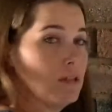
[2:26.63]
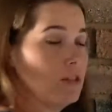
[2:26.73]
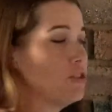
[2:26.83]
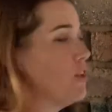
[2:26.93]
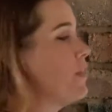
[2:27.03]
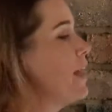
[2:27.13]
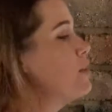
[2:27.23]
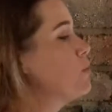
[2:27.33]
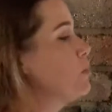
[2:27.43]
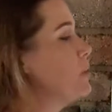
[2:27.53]
So
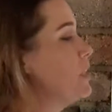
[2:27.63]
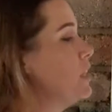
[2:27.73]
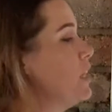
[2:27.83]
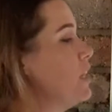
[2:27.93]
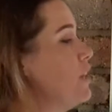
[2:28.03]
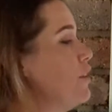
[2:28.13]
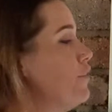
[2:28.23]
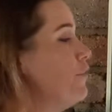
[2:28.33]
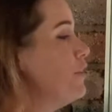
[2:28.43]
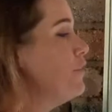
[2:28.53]
that will be
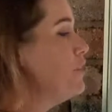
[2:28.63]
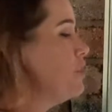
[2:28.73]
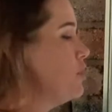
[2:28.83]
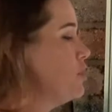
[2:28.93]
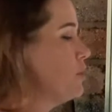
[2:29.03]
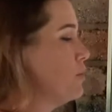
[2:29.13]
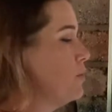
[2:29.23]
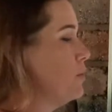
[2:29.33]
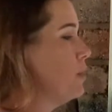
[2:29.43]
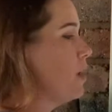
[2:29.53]

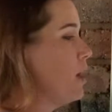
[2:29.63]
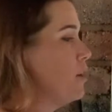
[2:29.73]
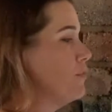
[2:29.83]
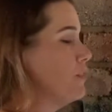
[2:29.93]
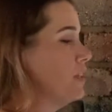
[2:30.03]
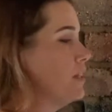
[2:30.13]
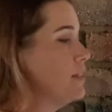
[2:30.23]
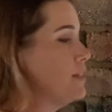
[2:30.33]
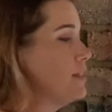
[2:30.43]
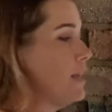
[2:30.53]
52 over
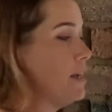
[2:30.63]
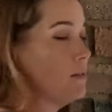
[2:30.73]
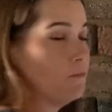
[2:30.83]
10.